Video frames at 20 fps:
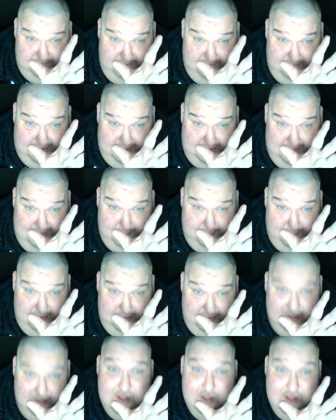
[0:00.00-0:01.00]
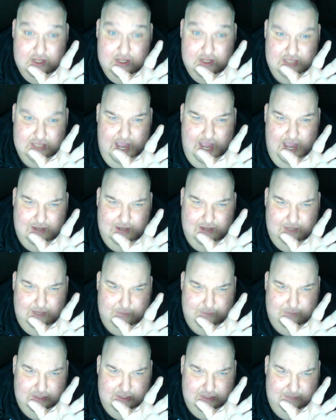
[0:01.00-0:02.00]
Fat guy brain. Now I'm gonna
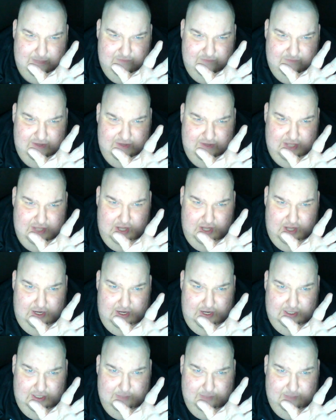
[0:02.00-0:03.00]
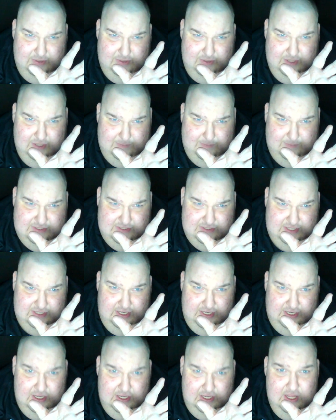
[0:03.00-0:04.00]
pull up the video. I'm gonna pull it up and
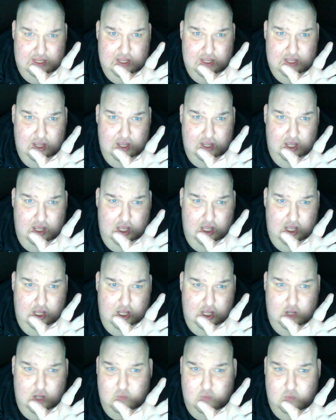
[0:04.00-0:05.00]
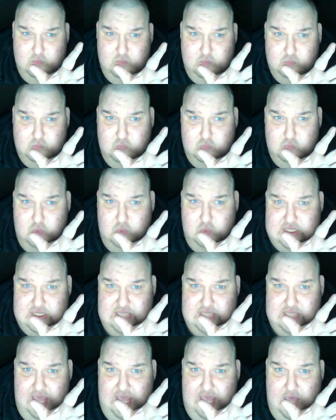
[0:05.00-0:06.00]
see. Um,
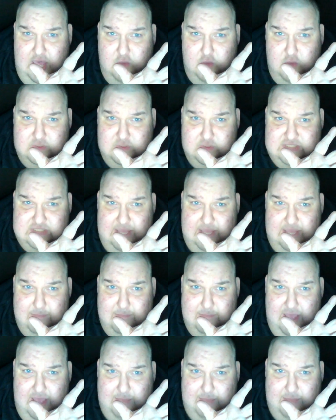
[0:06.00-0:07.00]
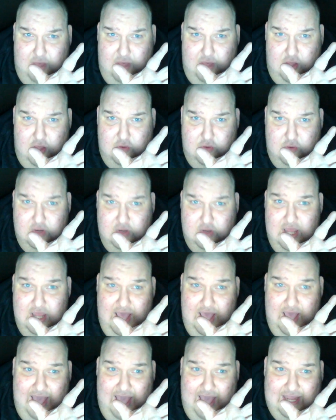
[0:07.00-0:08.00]
what the hell was that map on?
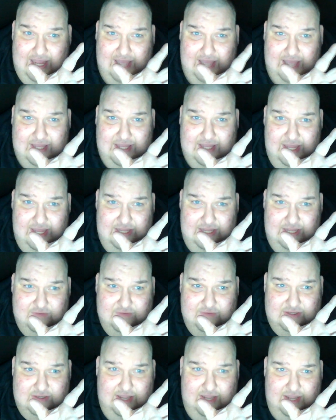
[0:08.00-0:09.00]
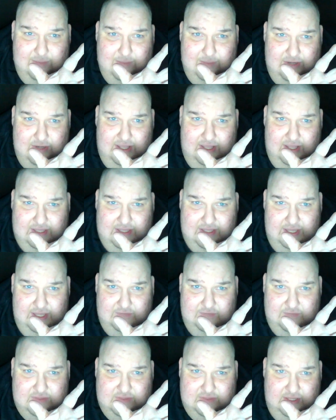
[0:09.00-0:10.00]
I, I can't even, damn it, I can't
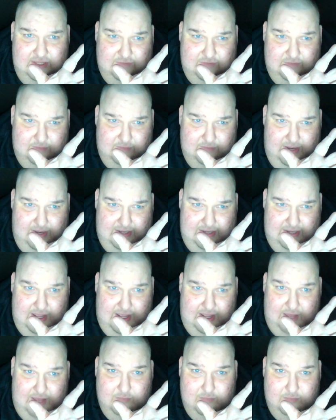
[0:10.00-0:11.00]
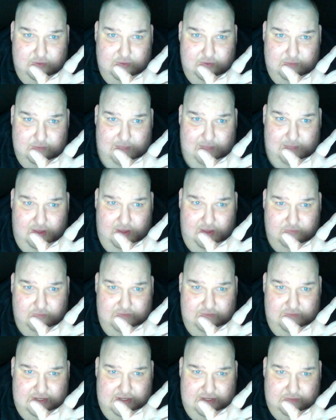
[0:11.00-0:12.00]
even think of it right now. I'm ruining my whole
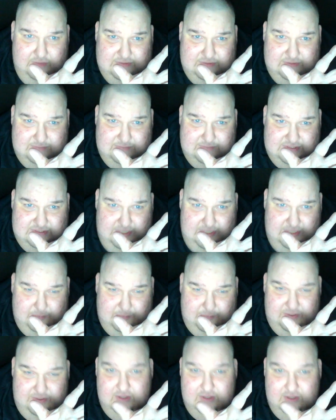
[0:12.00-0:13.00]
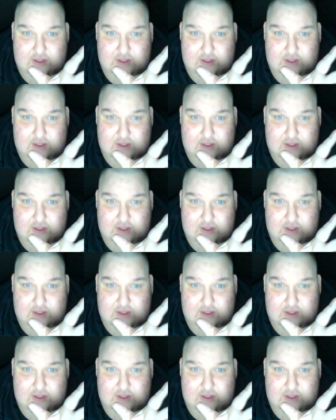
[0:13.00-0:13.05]
video because I'm stupid.